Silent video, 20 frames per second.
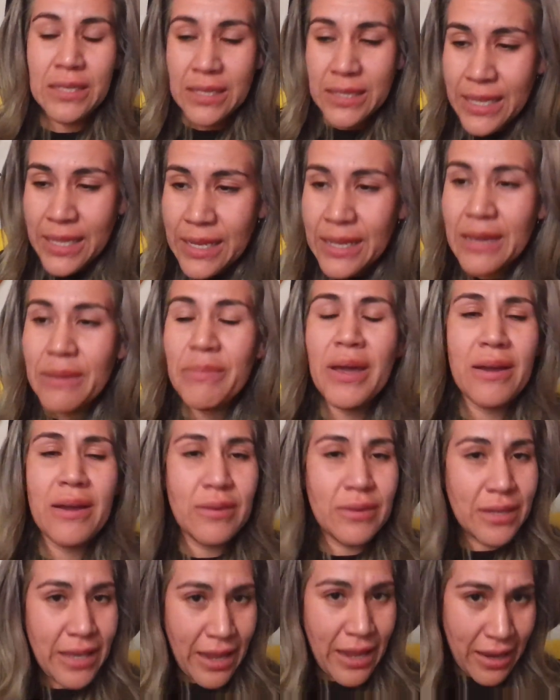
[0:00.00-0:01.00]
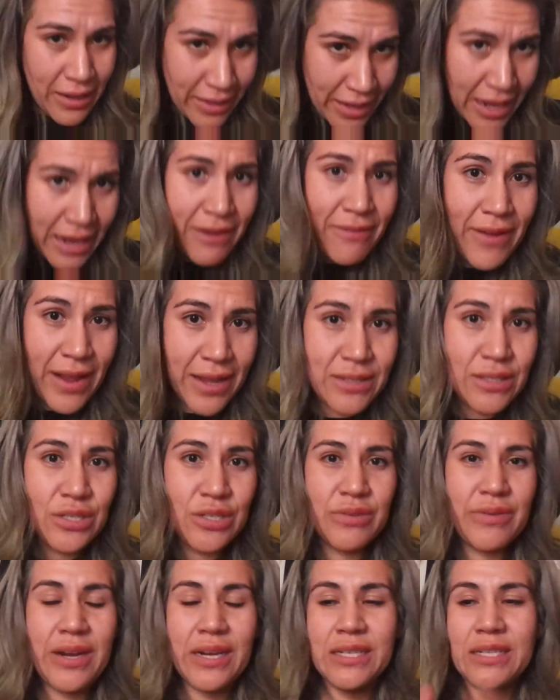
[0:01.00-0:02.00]
think about that advance
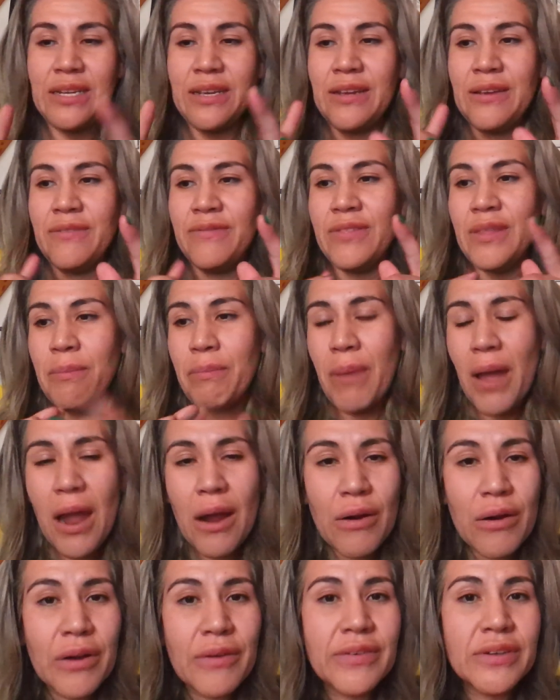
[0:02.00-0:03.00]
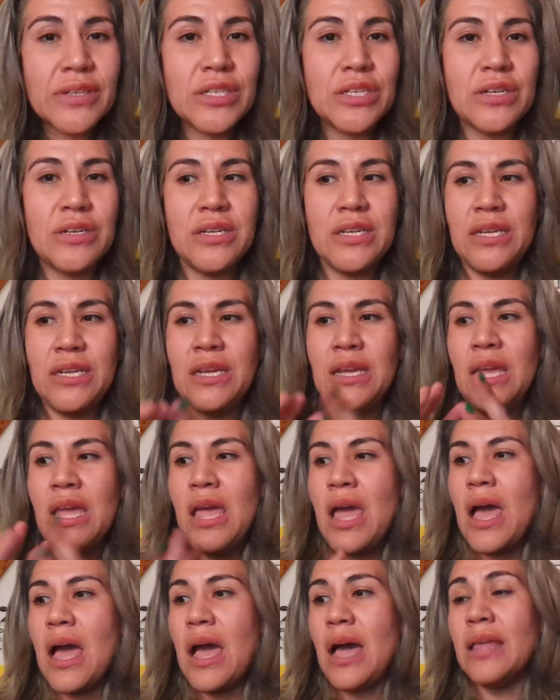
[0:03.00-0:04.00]
directive, the power of attorney,
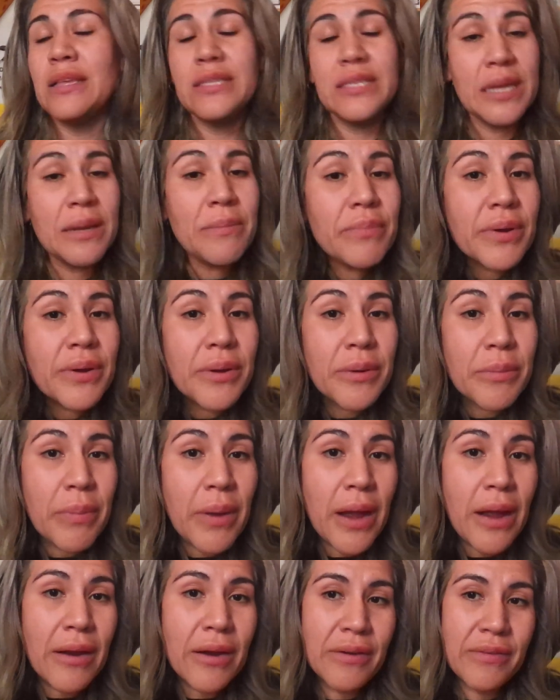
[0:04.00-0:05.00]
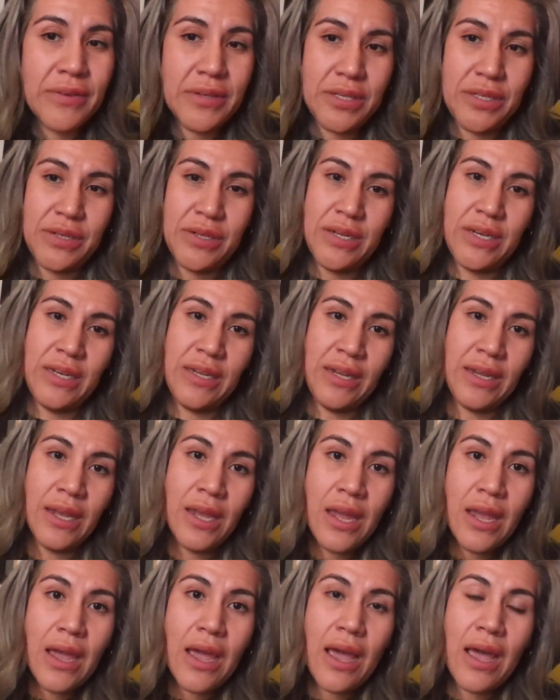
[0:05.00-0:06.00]
the temporary power of attorney,
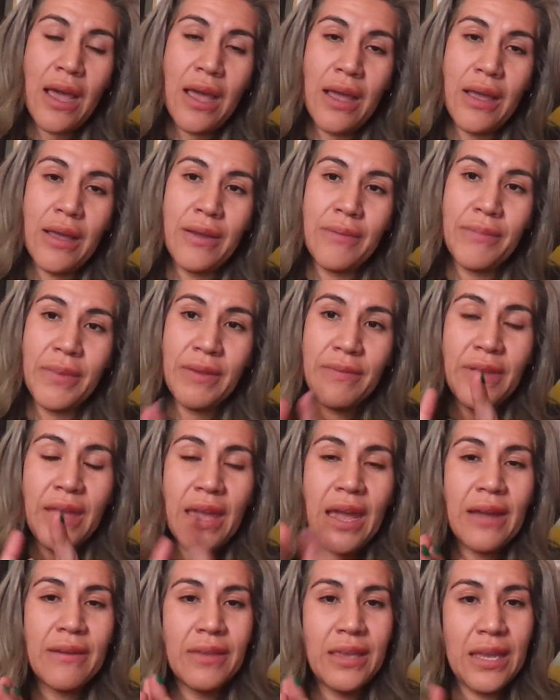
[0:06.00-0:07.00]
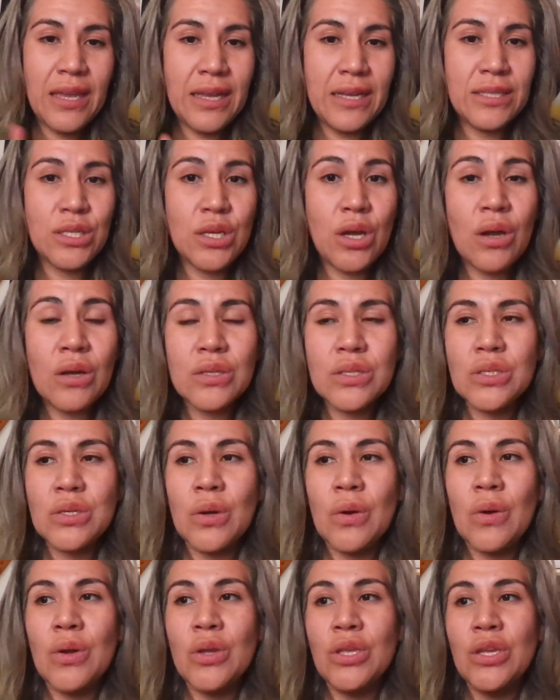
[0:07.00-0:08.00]
if you have kids,
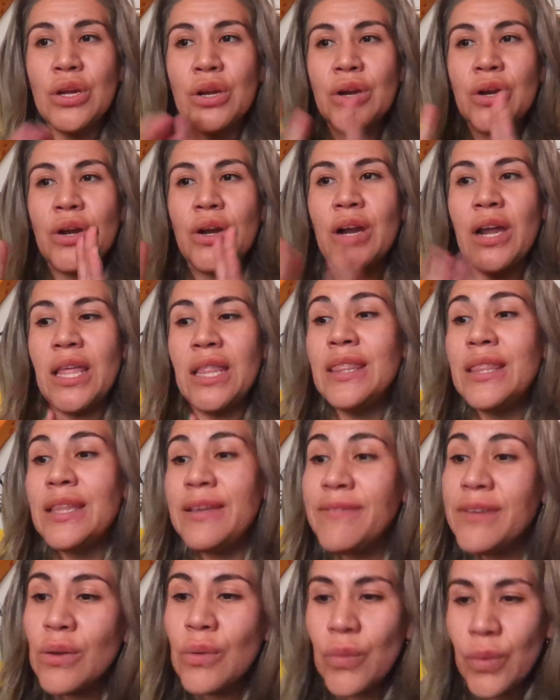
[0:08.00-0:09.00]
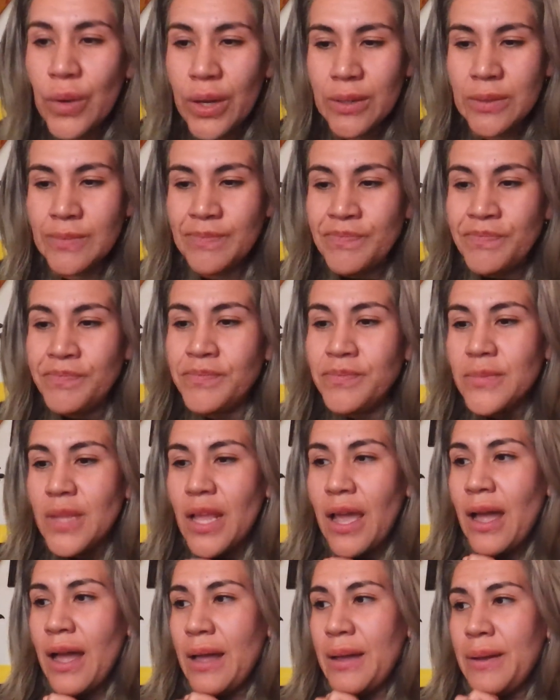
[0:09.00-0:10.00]
also your living will.
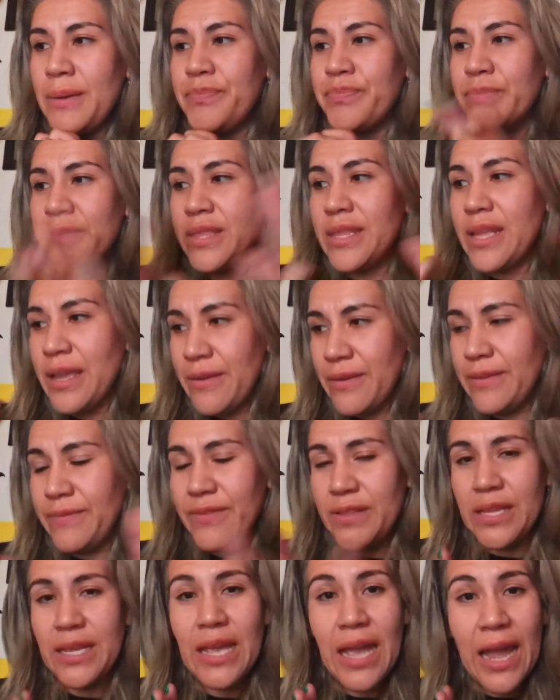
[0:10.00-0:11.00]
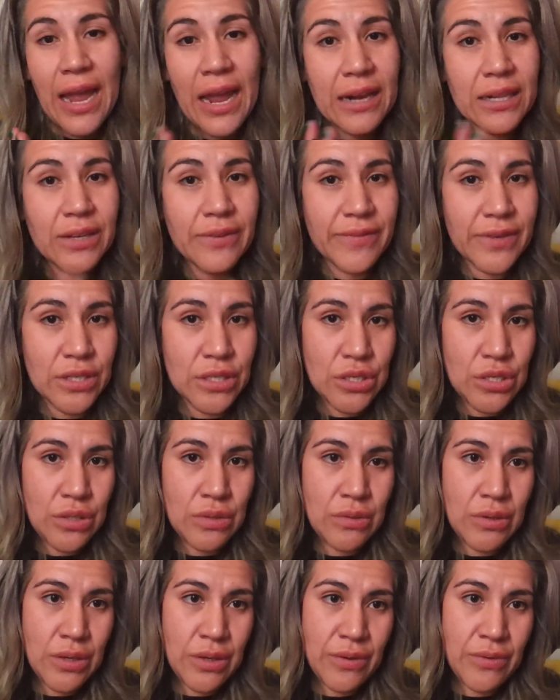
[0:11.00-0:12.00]
Thankfully I had the
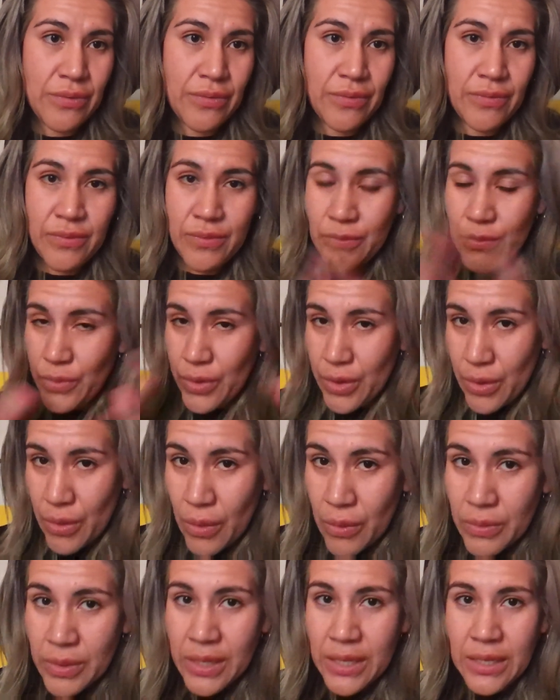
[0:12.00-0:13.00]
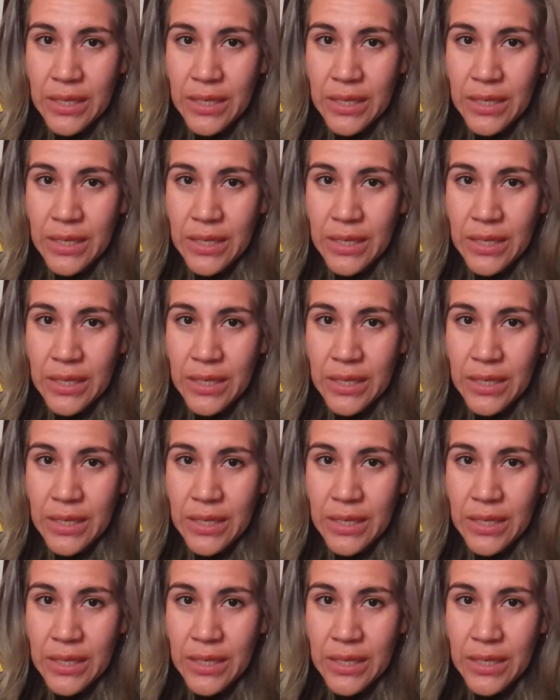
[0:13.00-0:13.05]
virtue of we're owning